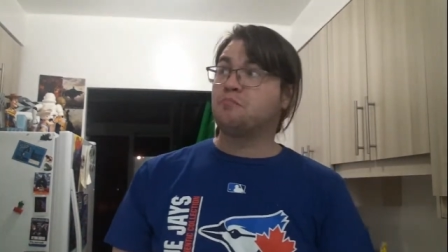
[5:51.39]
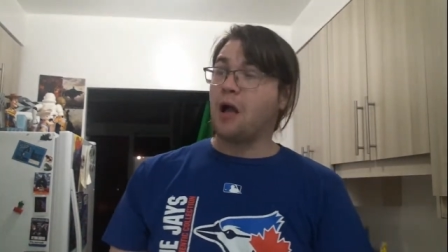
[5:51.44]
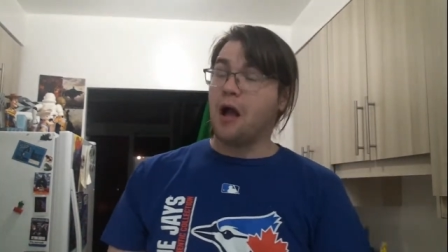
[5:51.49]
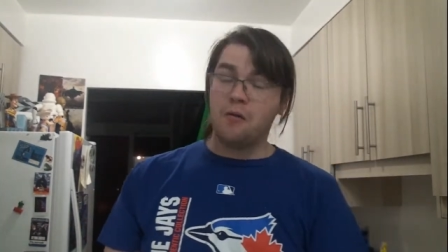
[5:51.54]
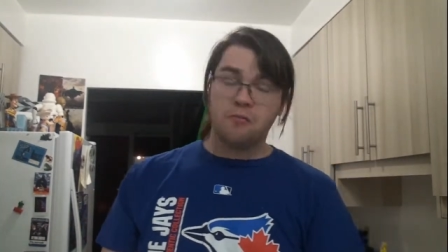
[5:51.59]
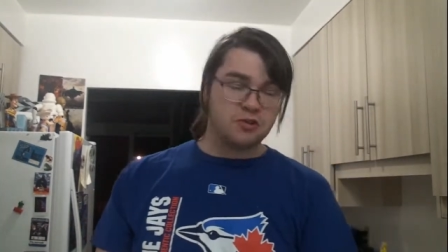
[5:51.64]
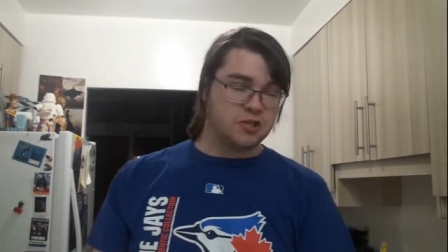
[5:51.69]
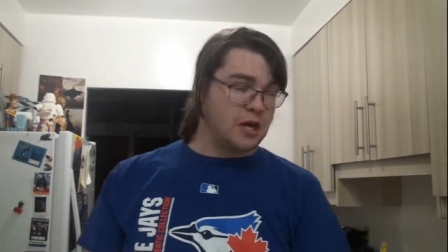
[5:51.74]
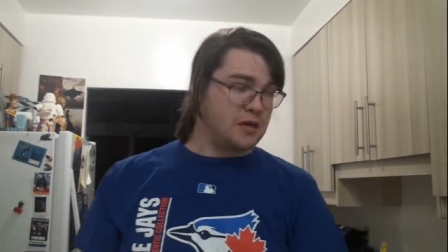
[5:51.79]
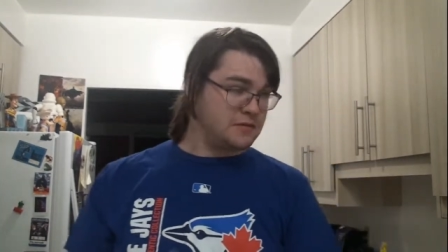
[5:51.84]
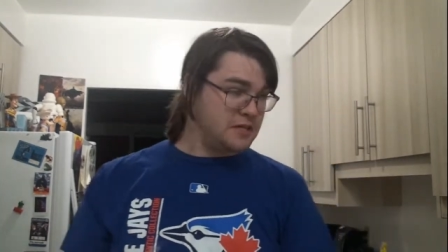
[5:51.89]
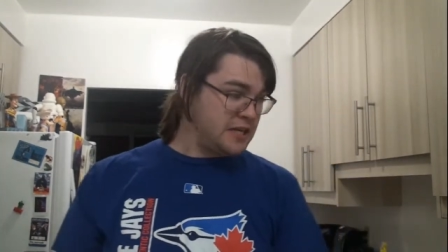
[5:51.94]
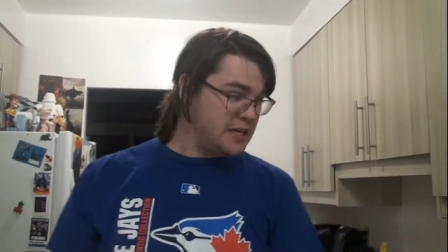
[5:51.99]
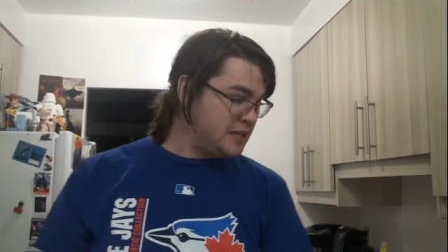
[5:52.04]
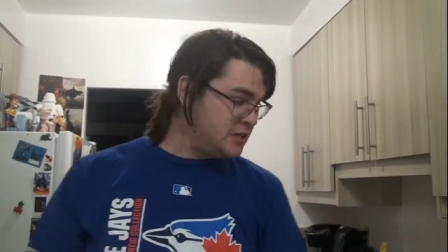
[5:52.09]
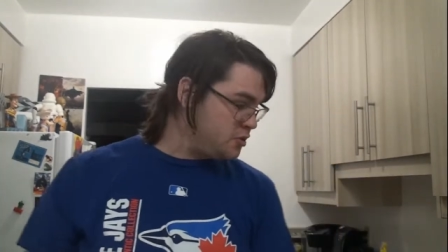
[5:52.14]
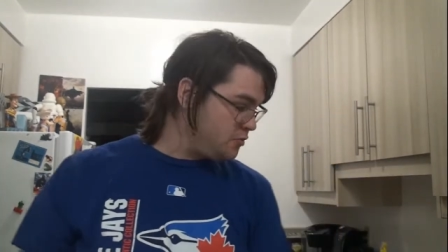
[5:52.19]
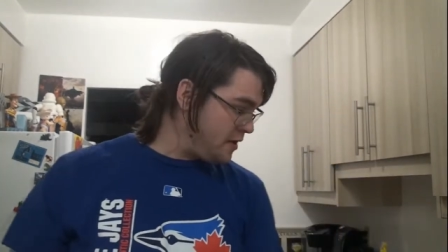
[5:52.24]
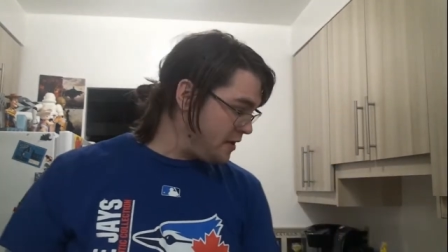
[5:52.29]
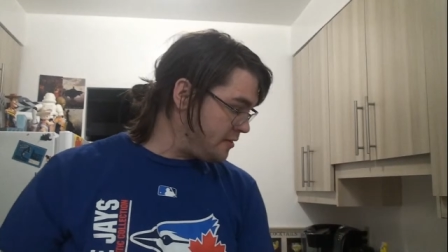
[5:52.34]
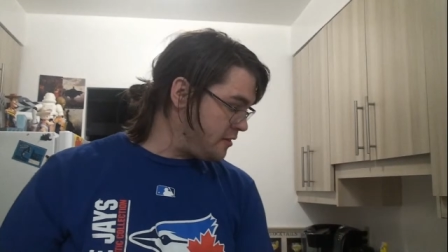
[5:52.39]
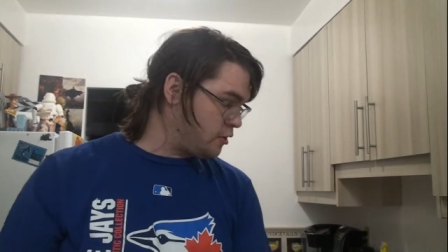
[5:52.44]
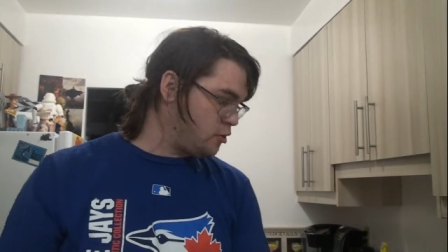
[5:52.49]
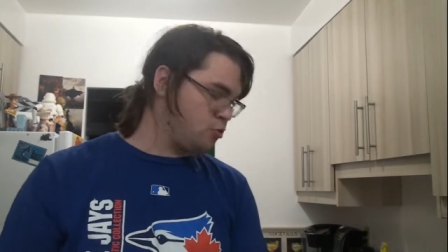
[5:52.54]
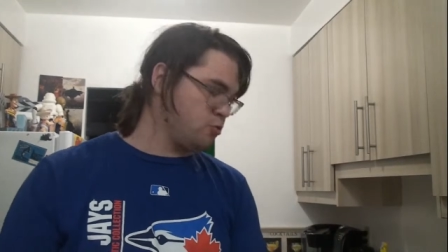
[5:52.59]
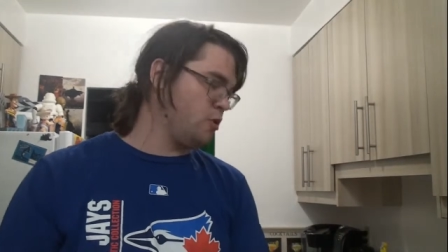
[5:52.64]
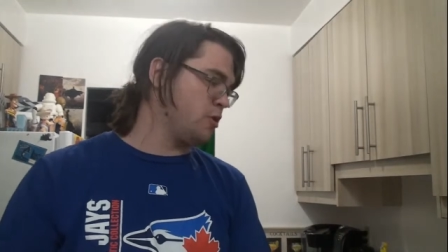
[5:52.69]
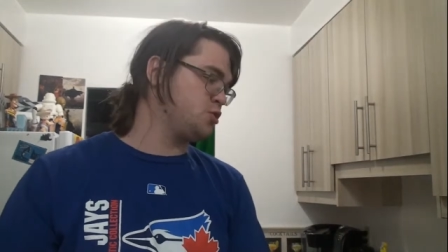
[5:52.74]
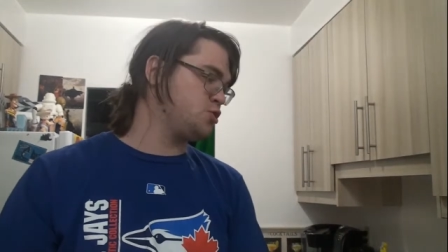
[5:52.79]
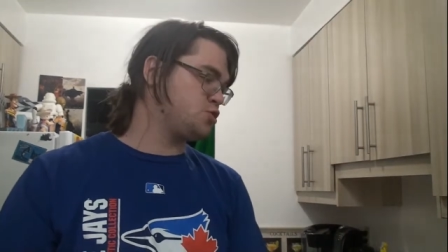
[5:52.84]
I was obviously doing the
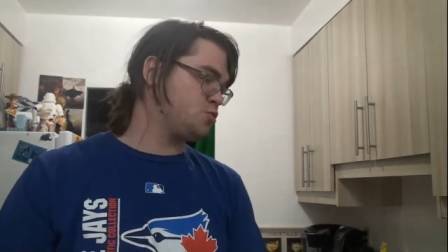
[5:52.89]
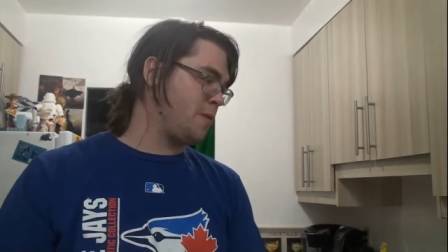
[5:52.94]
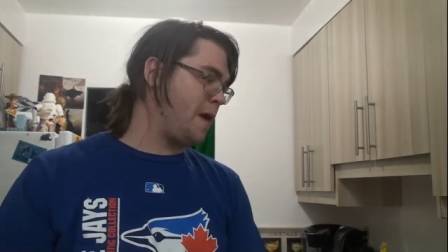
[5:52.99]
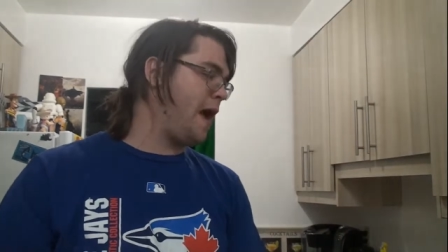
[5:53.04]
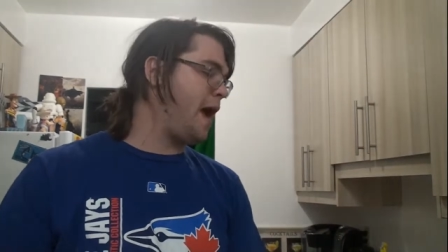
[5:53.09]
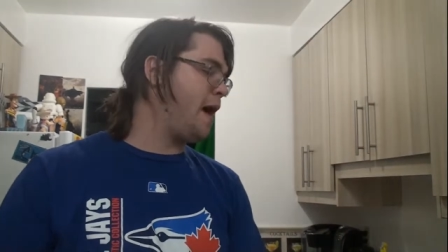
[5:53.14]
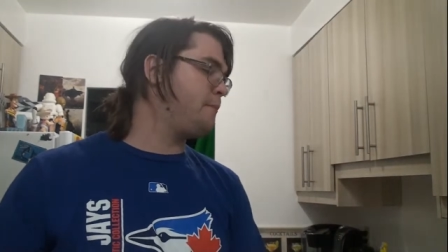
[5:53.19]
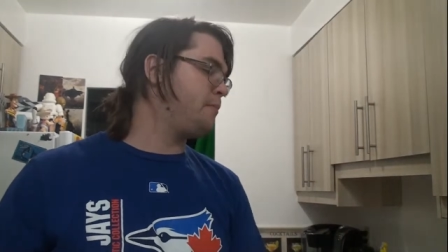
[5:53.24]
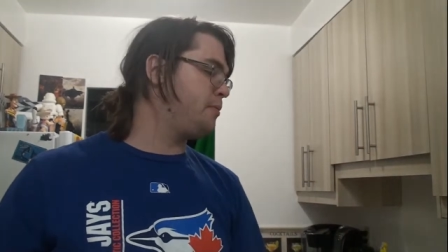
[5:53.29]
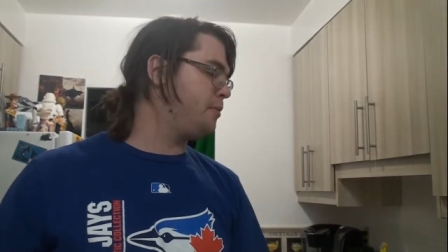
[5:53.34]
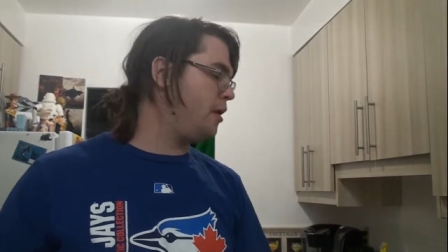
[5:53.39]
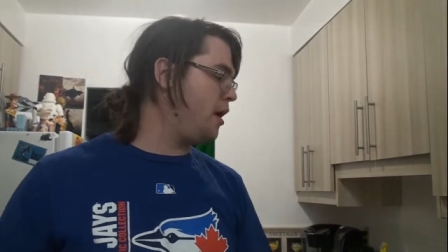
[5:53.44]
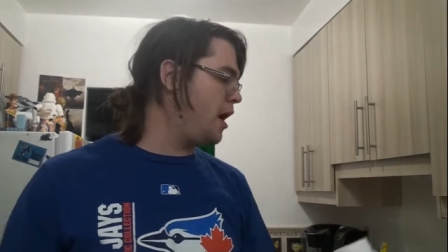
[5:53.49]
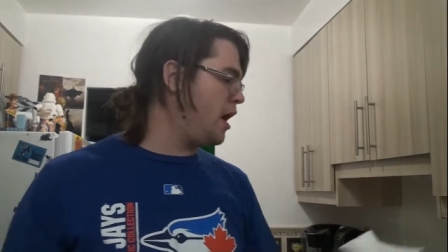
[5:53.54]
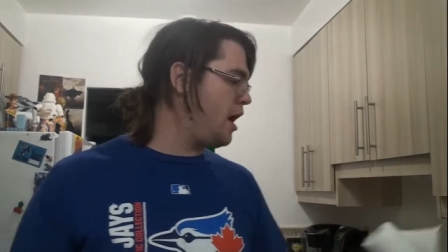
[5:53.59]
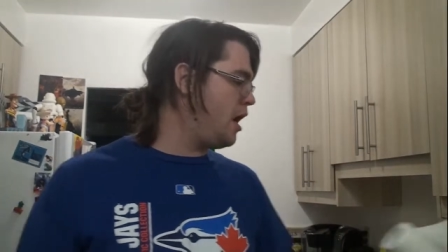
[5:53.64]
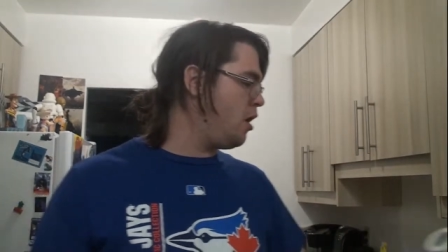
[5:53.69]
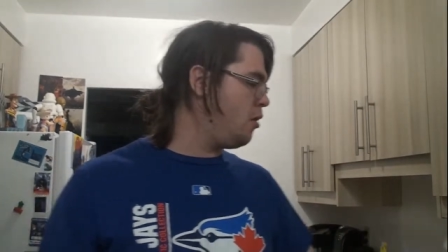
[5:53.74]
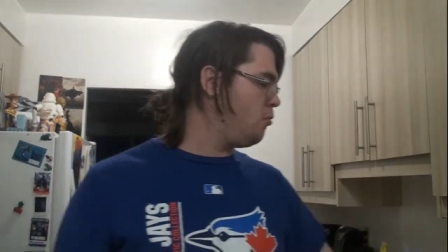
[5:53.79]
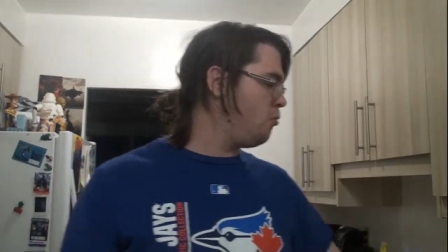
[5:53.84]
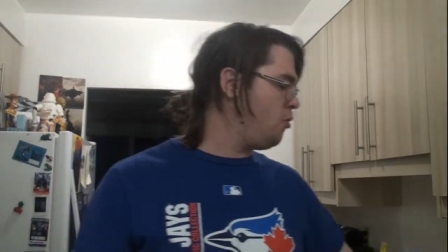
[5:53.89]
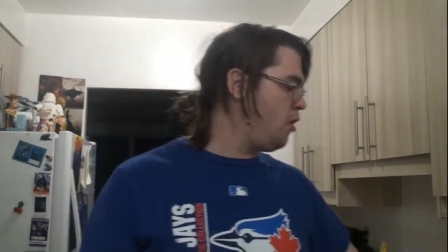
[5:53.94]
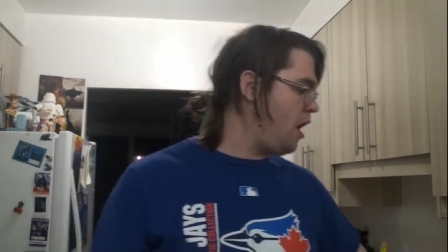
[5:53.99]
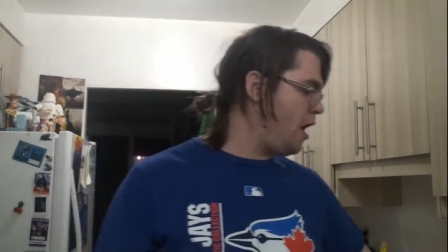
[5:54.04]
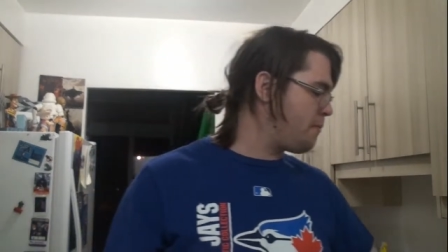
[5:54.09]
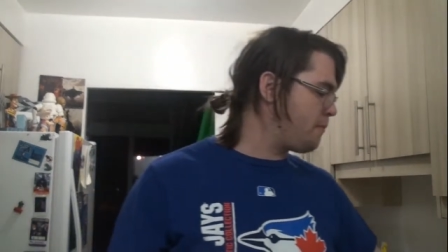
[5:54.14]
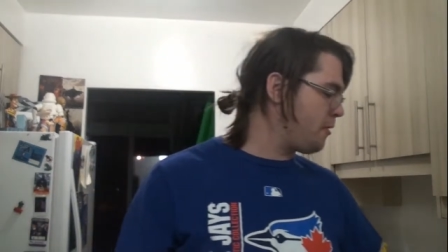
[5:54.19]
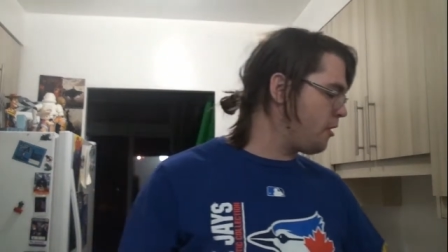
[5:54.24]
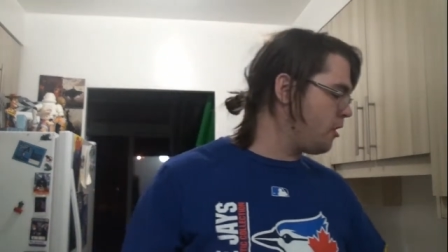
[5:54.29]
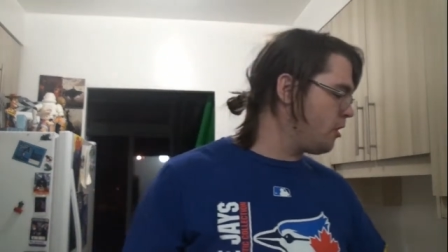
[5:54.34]
Crunch Wrap uh,
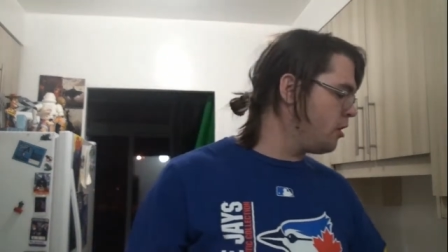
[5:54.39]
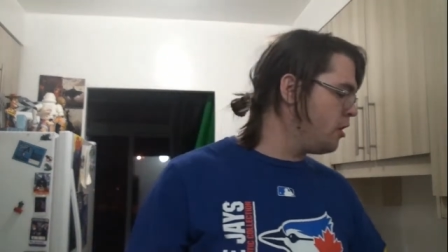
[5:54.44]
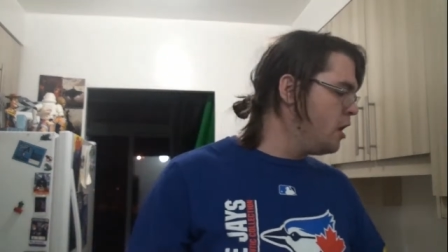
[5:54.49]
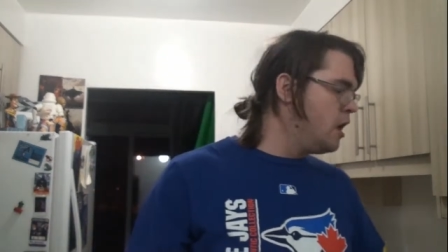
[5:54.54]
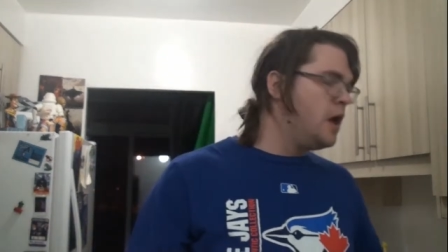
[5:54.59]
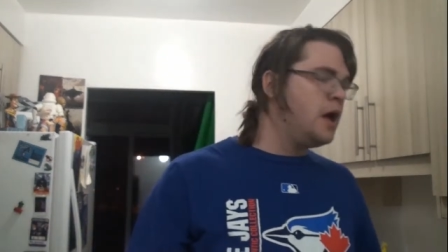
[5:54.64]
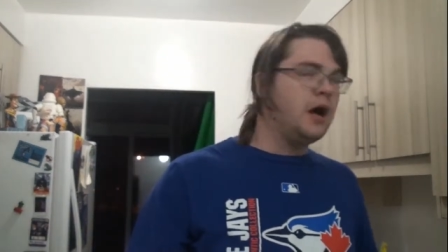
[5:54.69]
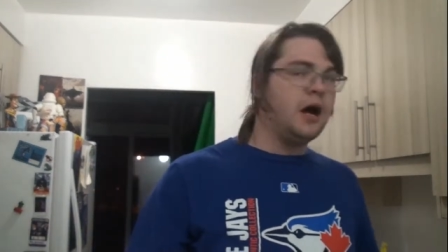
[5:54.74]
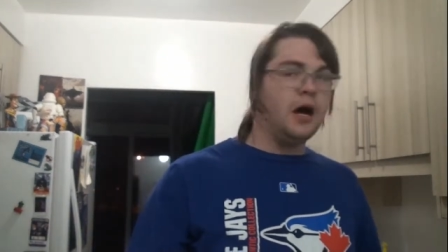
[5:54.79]
Whopper